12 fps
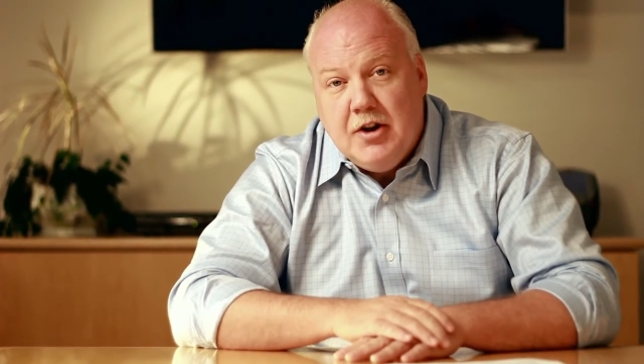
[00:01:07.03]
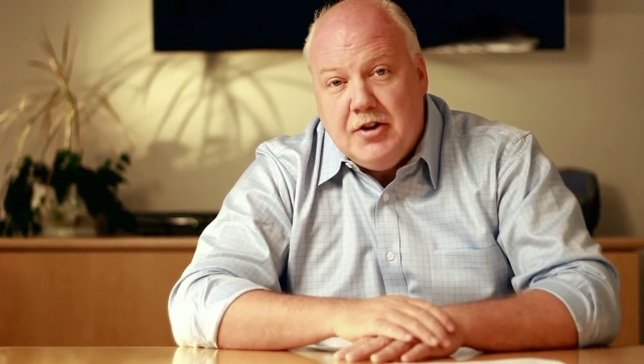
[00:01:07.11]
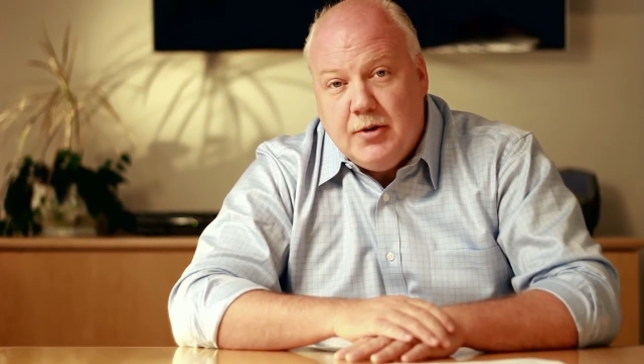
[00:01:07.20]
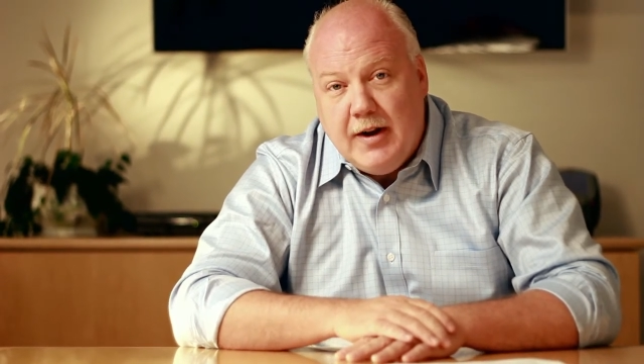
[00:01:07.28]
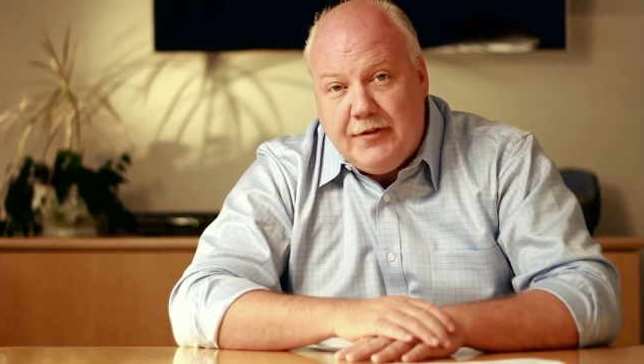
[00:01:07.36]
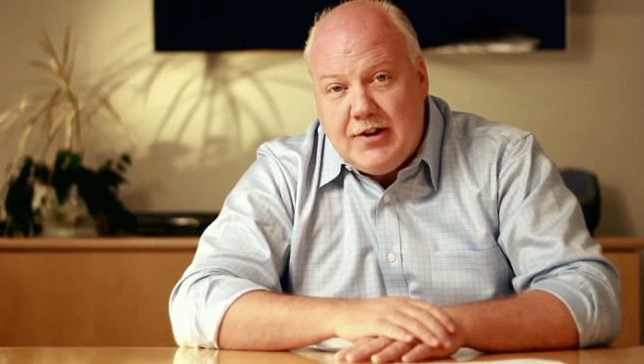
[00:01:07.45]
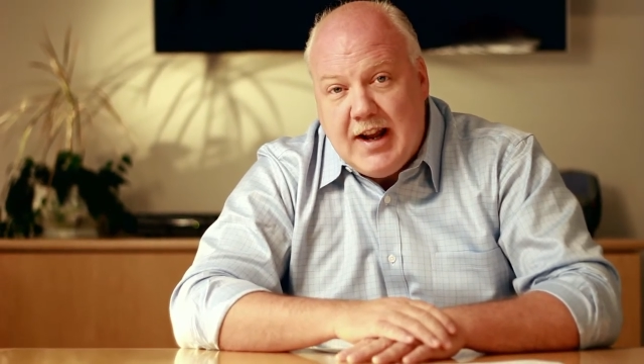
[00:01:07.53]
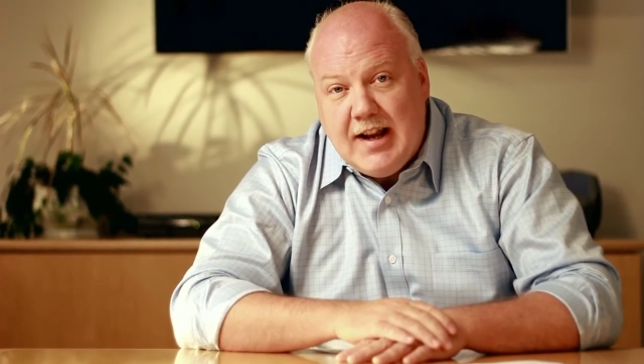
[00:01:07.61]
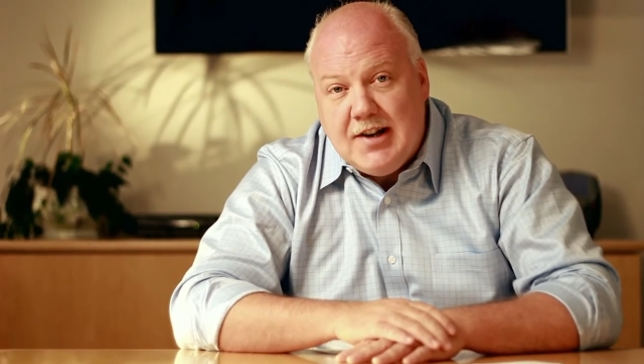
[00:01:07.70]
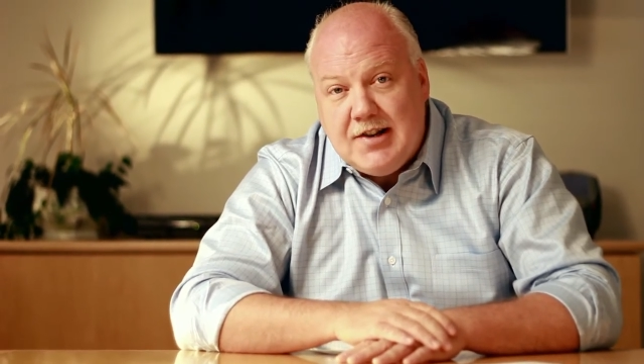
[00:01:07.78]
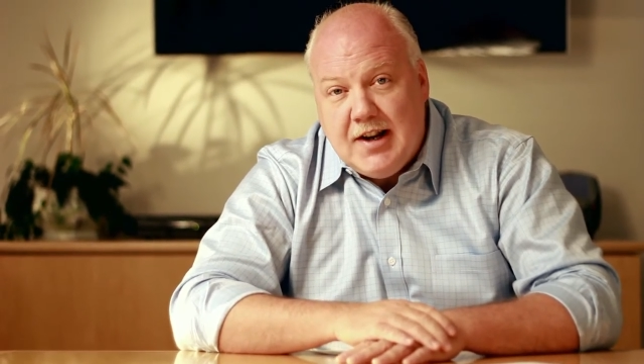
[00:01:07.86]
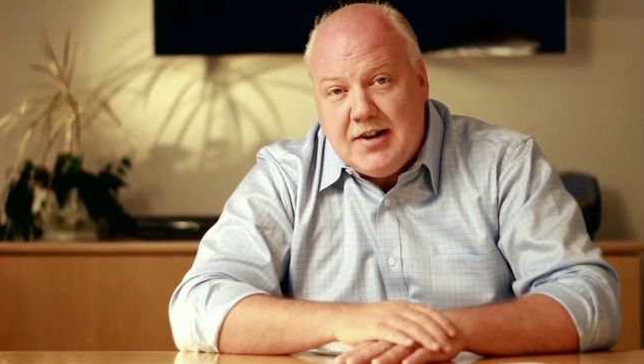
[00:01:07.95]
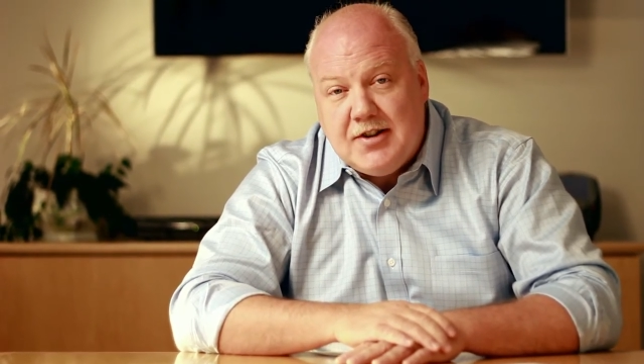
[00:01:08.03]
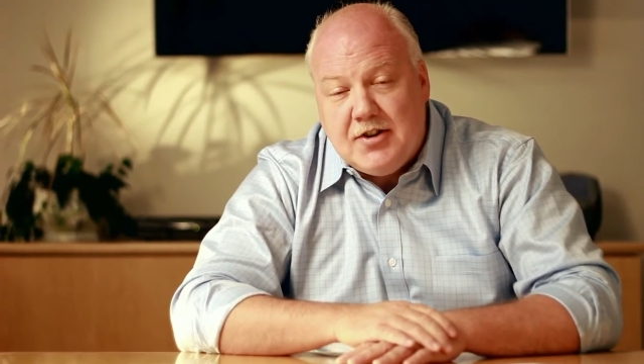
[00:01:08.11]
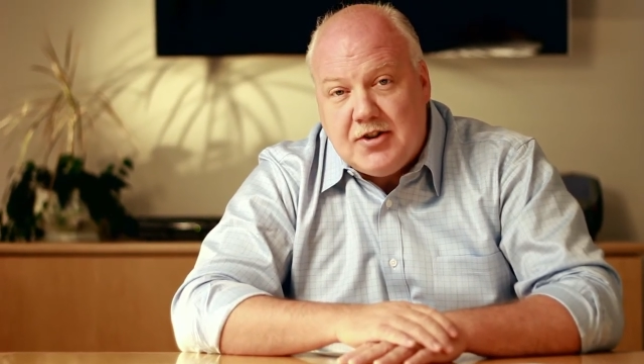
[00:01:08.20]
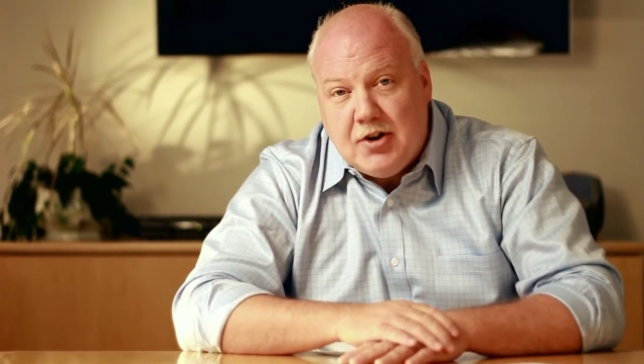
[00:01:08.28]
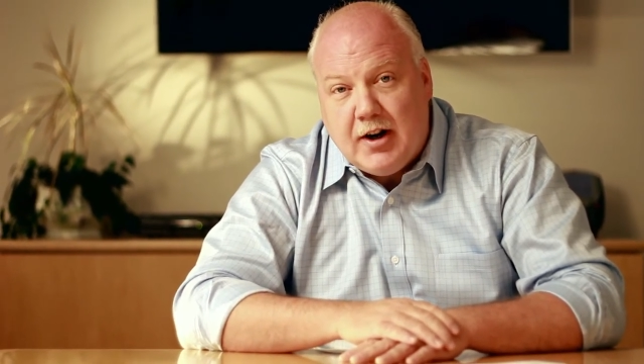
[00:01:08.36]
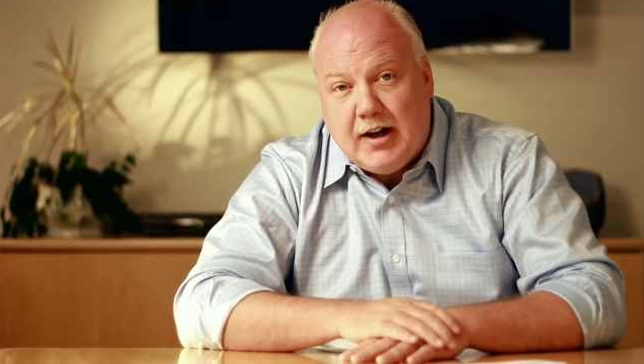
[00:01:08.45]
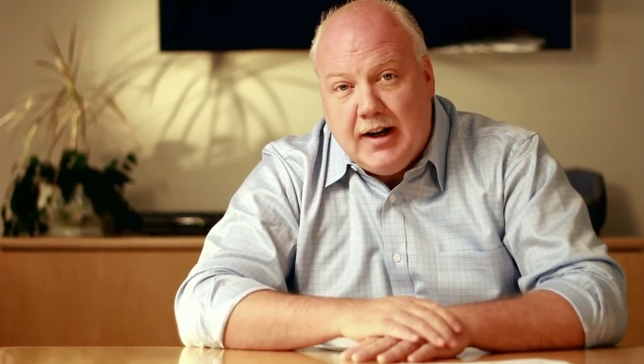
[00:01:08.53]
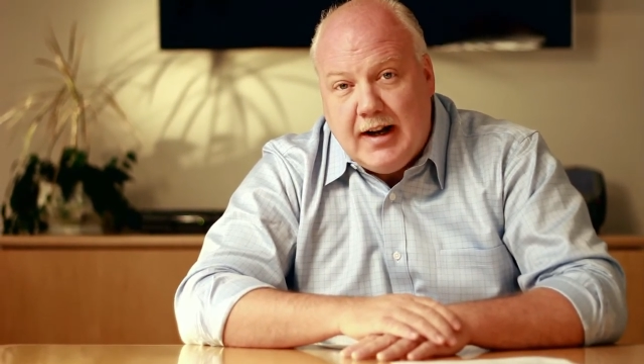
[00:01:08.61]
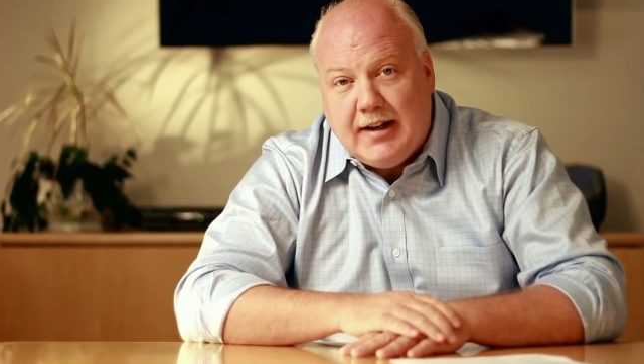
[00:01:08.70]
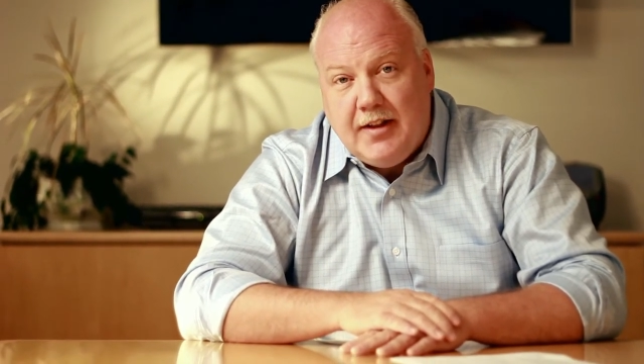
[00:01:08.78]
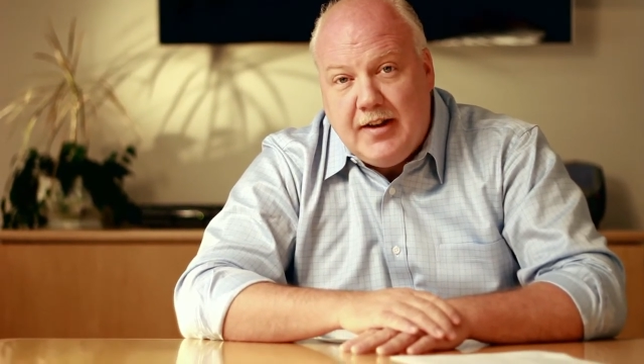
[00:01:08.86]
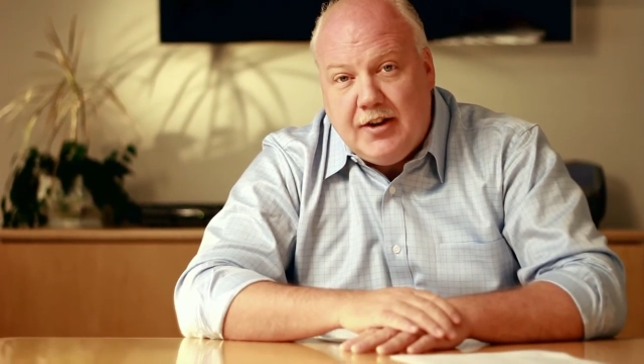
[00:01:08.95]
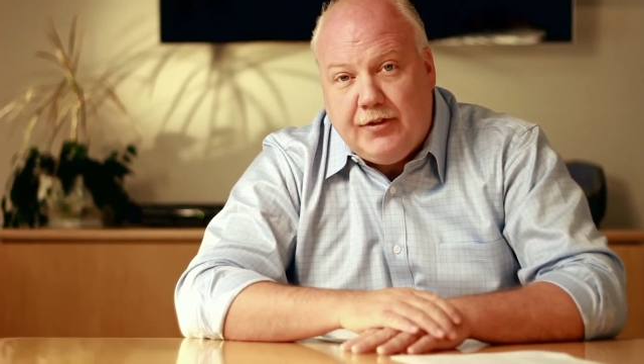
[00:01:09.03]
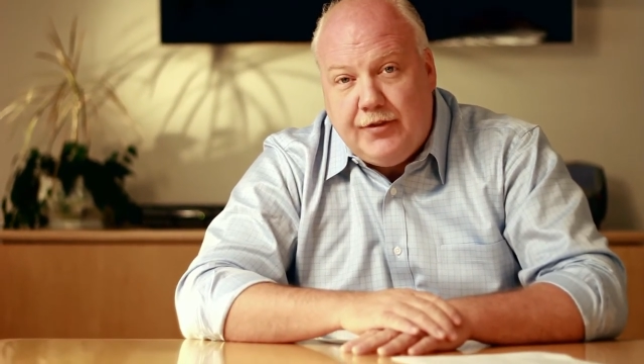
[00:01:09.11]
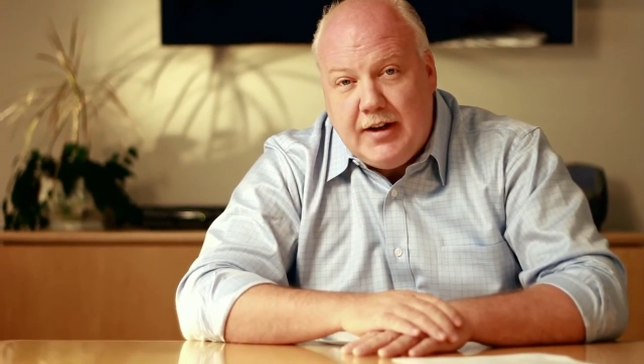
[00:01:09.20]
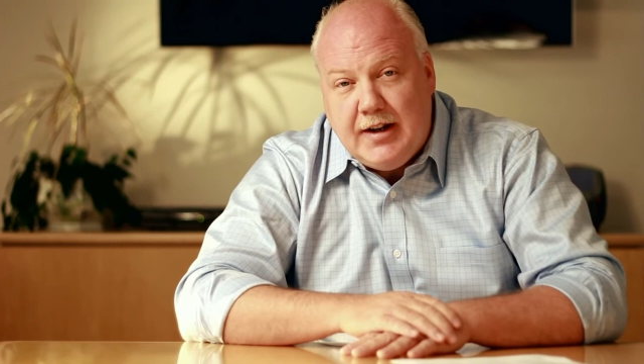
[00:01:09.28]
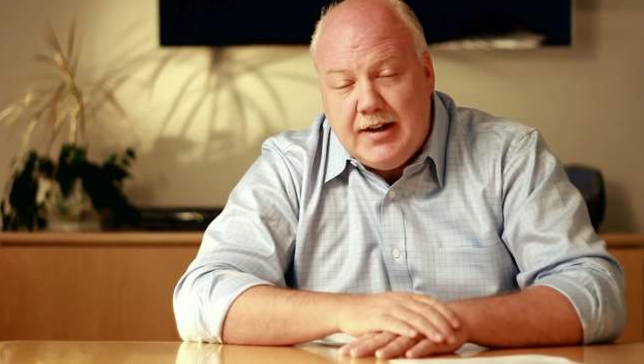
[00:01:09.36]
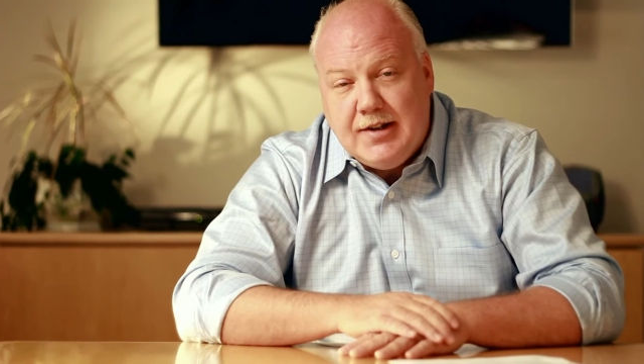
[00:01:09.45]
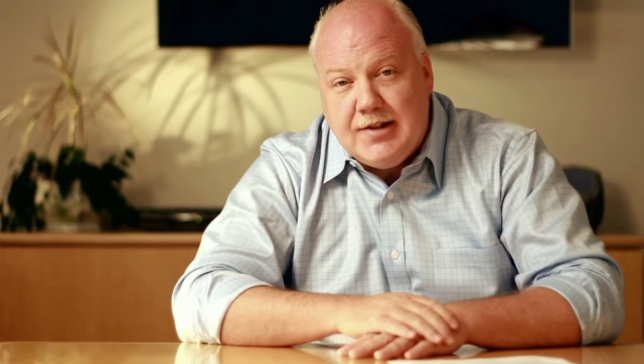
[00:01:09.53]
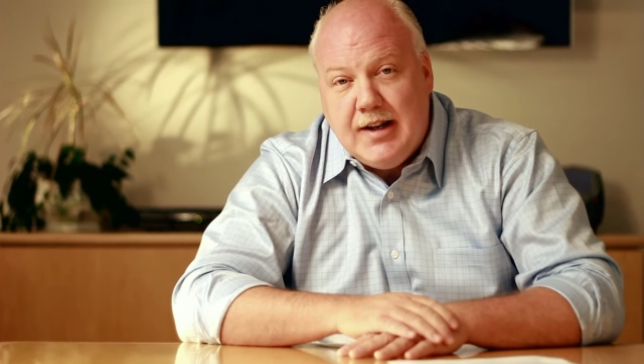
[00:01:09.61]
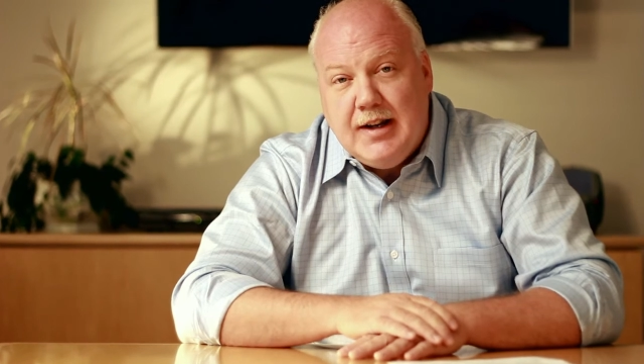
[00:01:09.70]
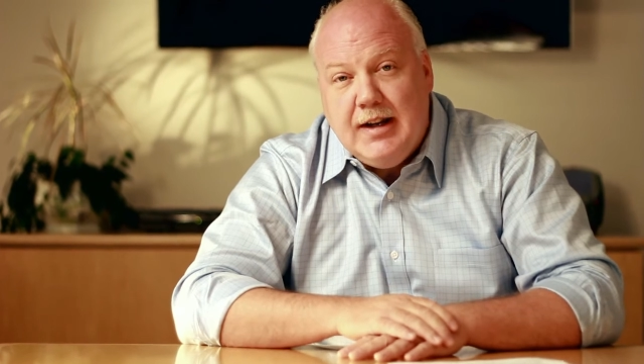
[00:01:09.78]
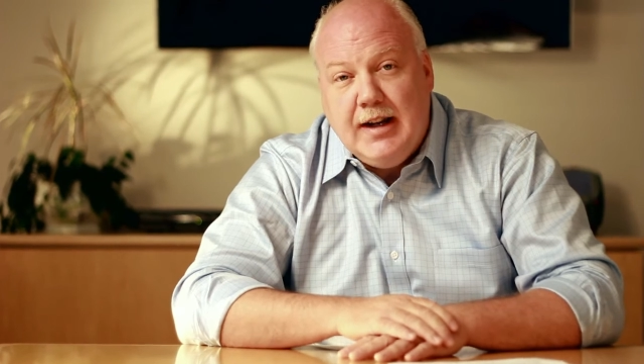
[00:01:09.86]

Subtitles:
So FDA intends to start collecting these fees